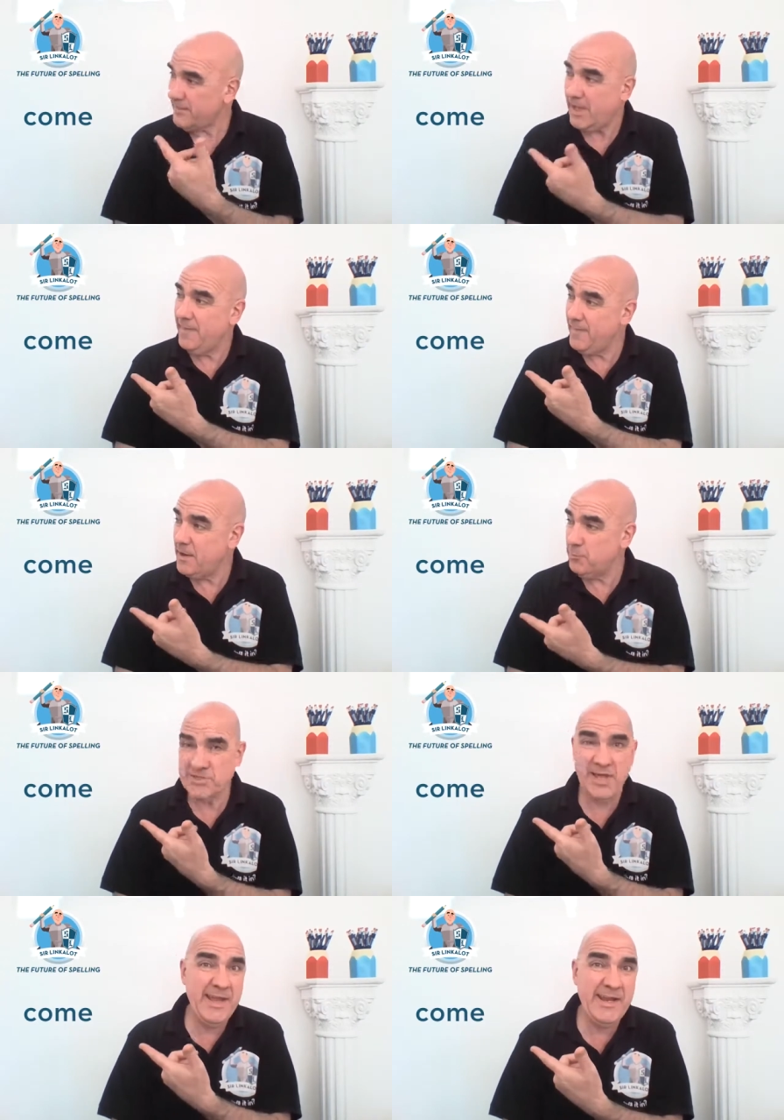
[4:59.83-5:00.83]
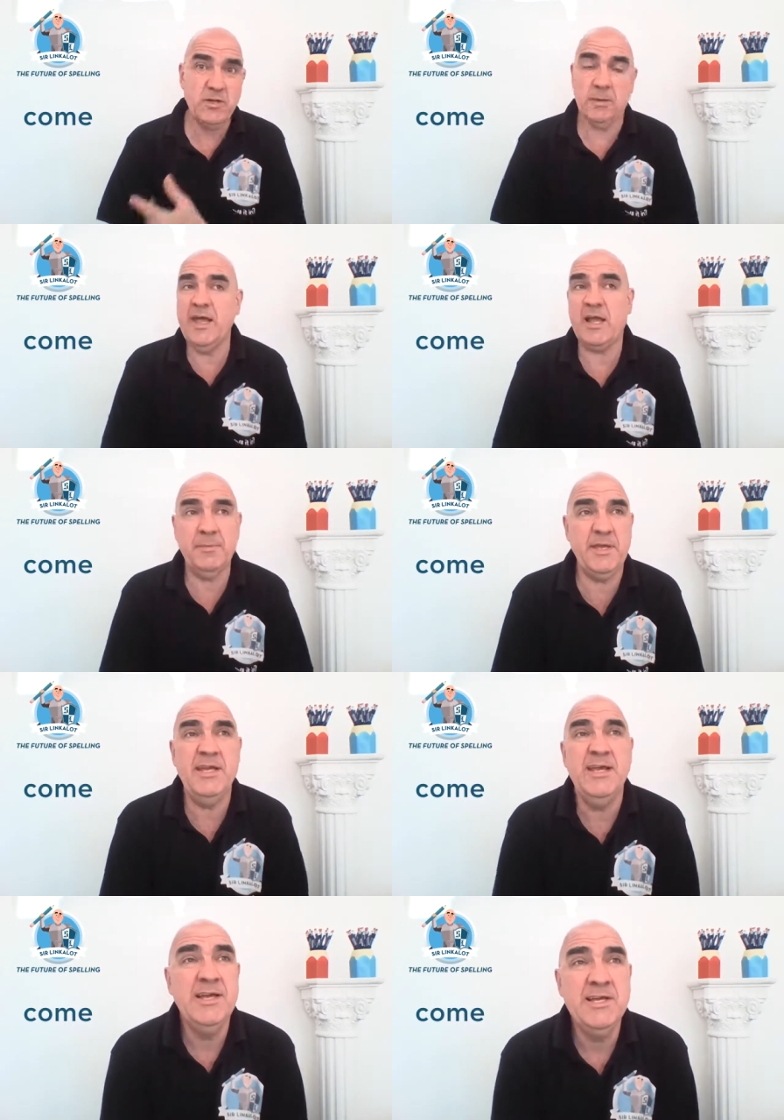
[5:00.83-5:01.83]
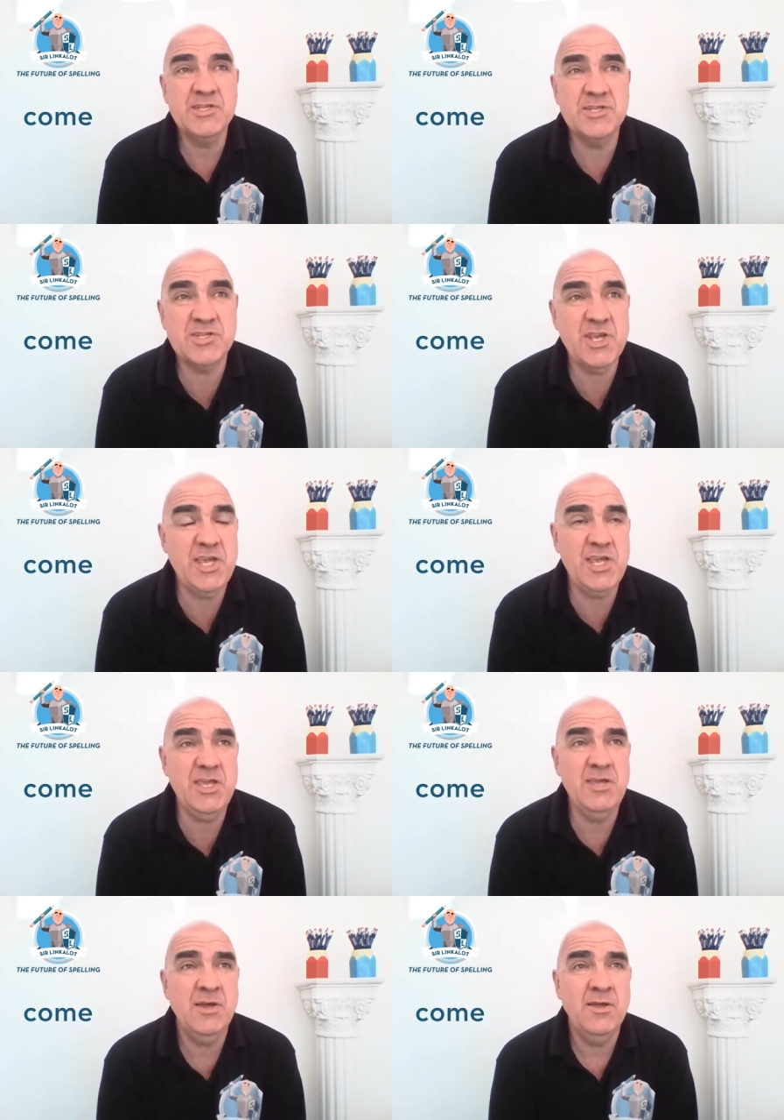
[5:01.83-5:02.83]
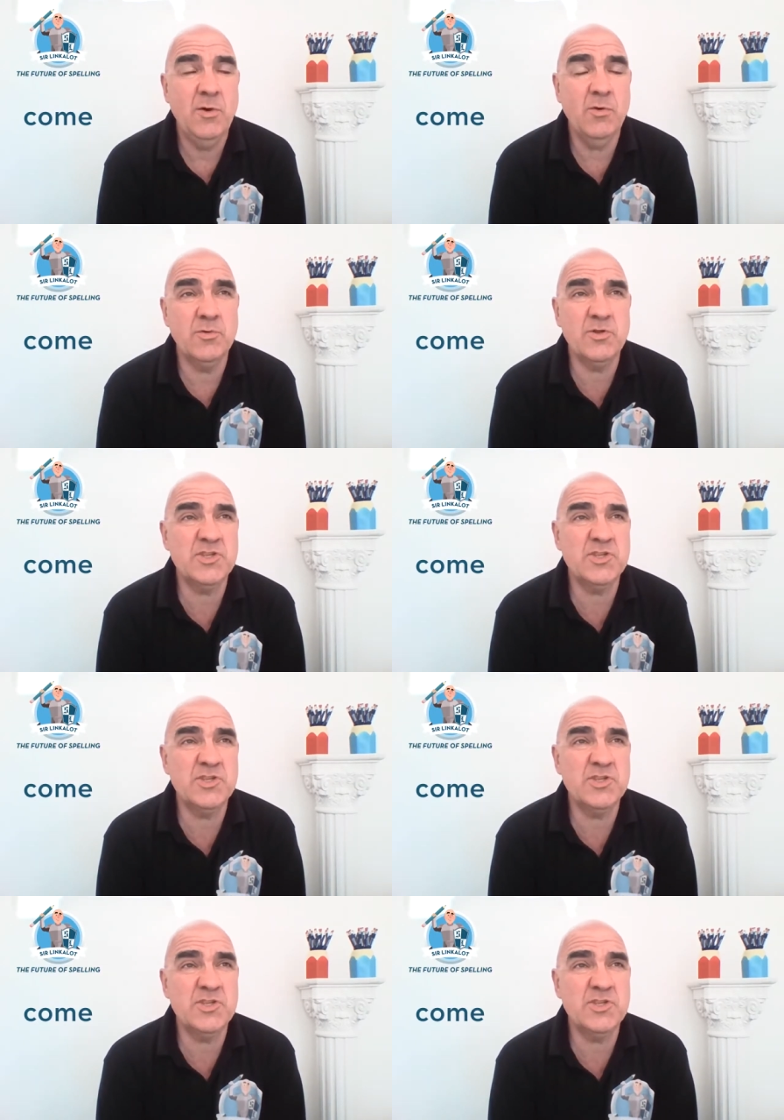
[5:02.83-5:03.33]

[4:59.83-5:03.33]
At the end, what's that E doing? I mean, that could be C or